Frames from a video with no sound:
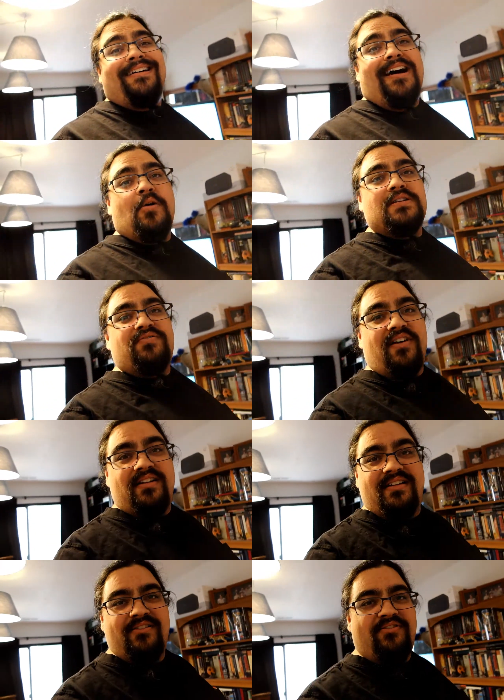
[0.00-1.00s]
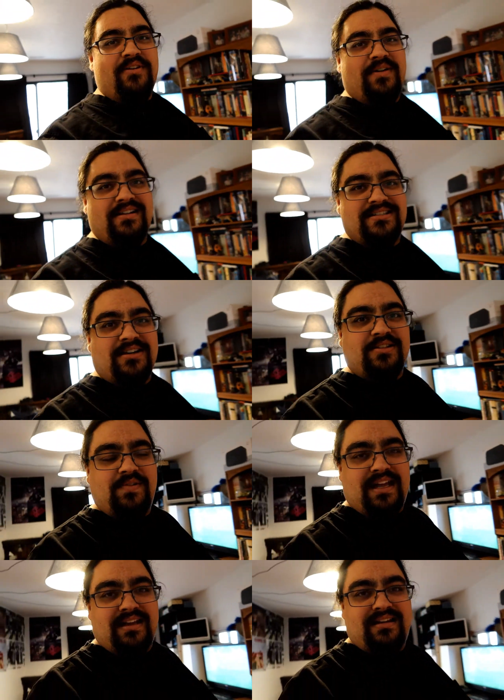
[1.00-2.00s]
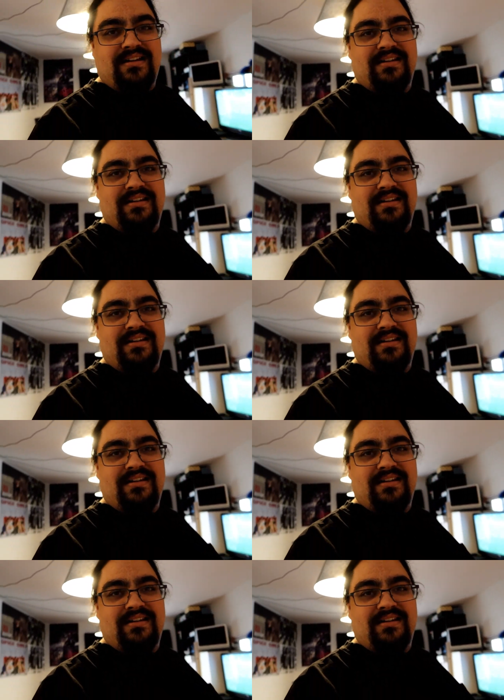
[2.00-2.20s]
Always fun. Fun way to start the weekend.